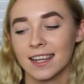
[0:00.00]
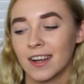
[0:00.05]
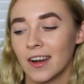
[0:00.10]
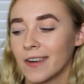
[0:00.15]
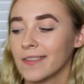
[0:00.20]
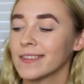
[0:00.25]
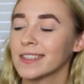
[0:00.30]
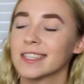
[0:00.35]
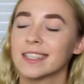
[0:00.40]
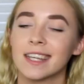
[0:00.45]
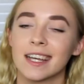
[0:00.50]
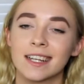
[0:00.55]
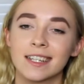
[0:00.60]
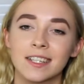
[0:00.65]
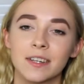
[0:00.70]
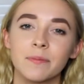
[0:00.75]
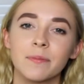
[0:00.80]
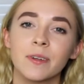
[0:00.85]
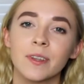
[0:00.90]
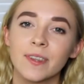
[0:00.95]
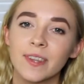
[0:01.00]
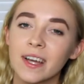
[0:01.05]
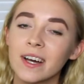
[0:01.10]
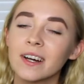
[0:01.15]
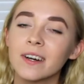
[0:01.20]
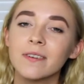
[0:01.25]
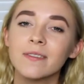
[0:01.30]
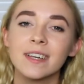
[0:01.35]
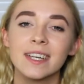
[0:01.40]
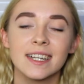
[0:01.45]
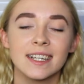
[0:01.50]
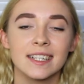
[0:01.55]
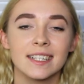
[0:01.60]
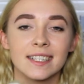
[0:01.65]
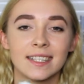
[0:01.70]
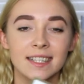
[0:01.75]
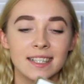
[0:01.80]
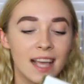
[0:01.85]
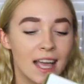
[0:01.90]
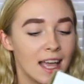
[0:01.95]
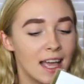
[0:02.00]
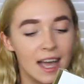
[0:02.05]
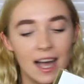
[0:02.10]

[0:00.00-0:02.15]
comment section below because